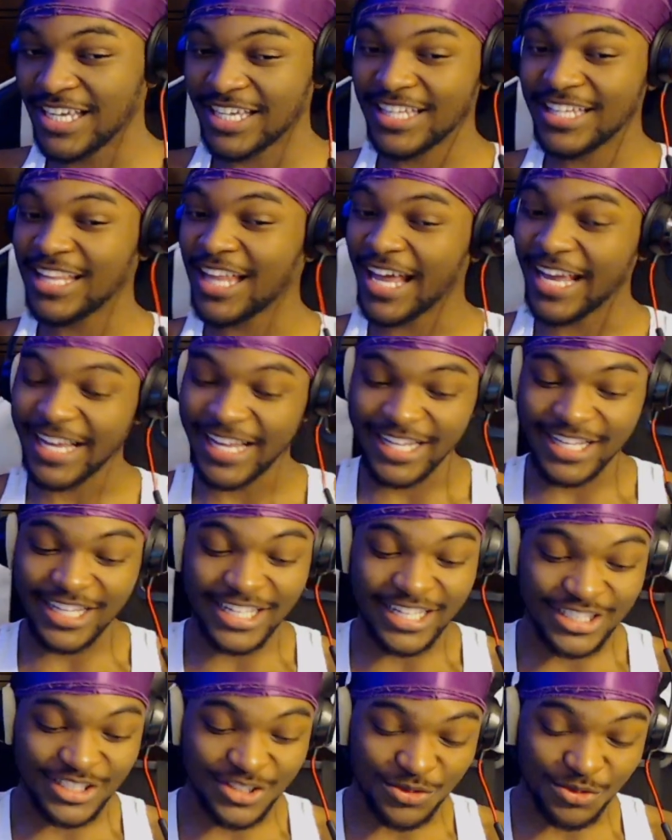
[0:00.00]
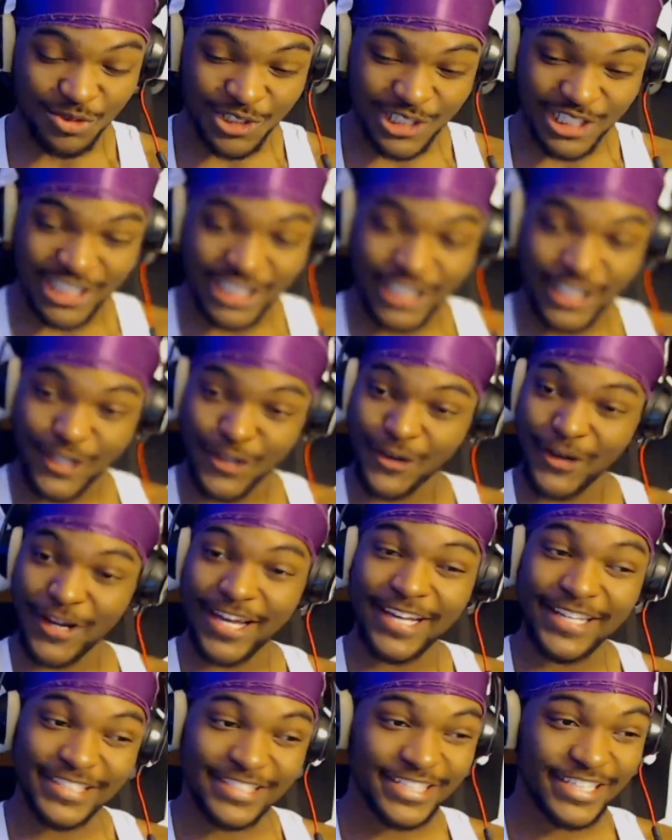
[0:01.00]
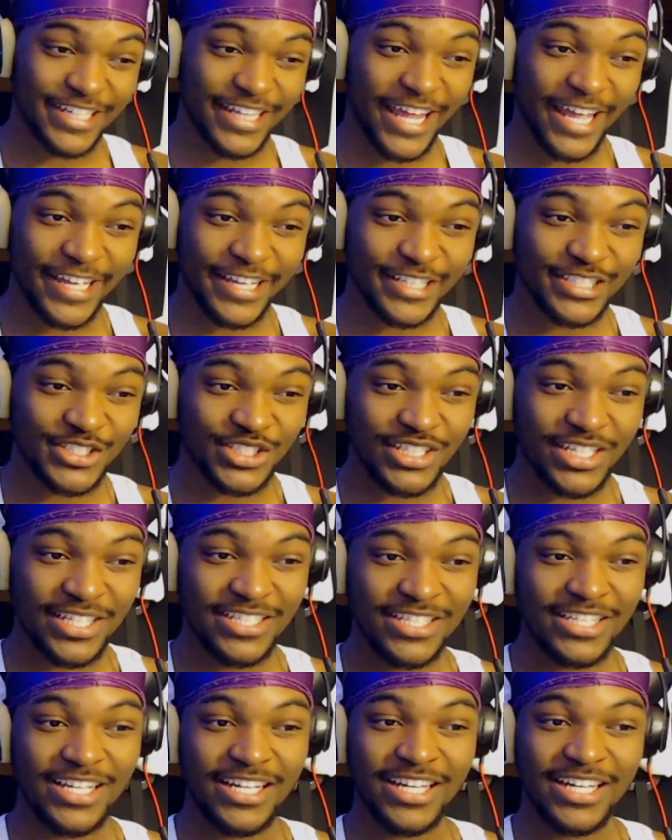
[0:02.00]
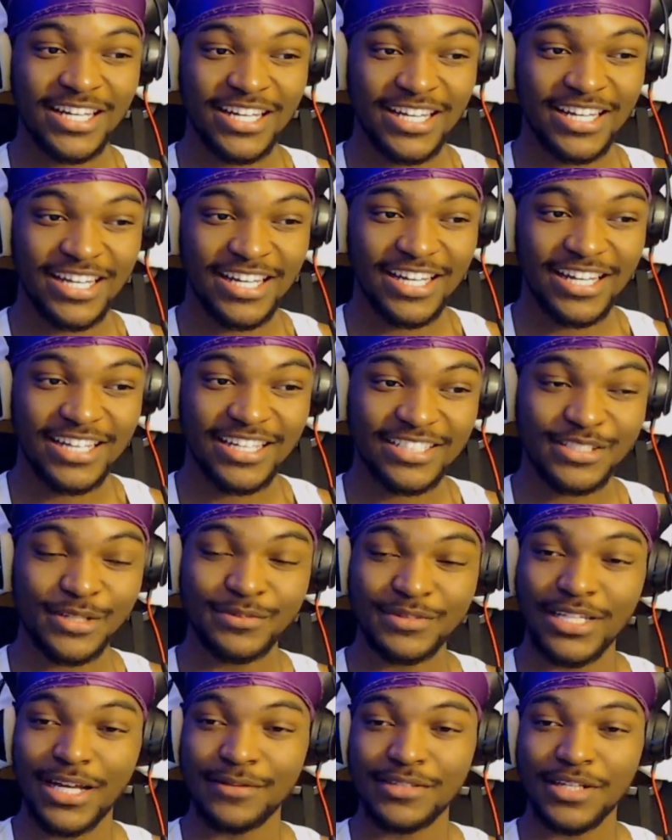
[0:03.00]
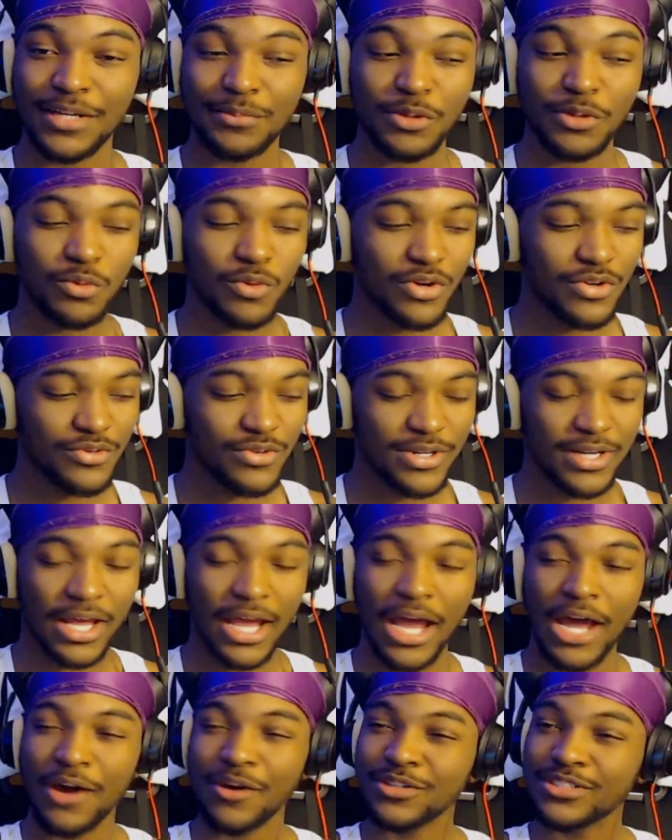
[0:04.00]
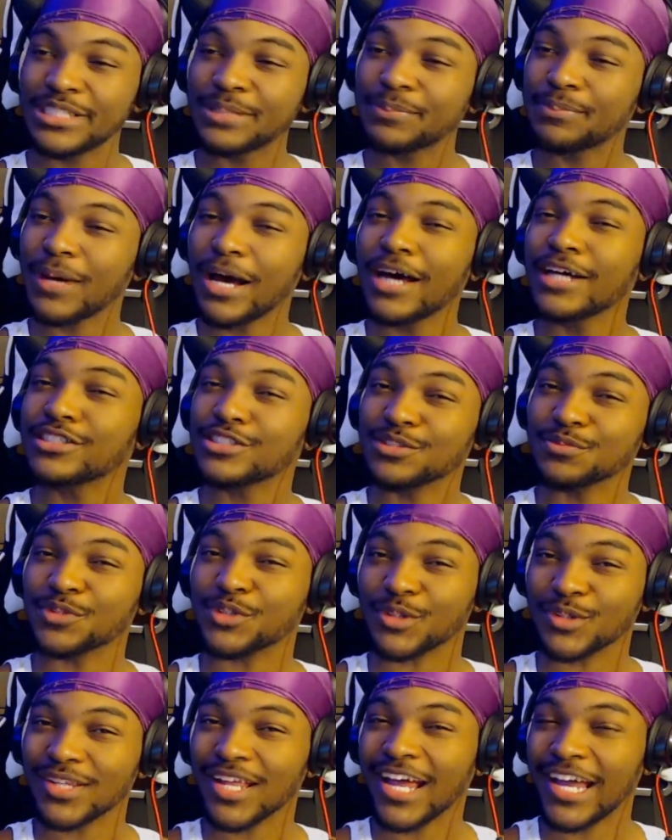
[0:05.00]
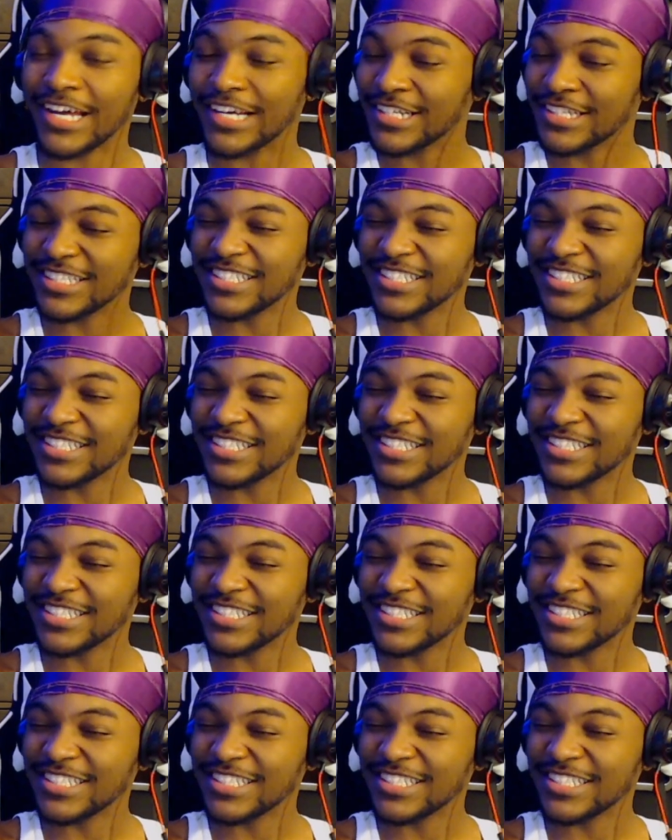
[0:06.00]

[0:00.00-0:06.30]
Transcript: like it's really crazy. Like it's sometimes I be wondering how is it possible? Like,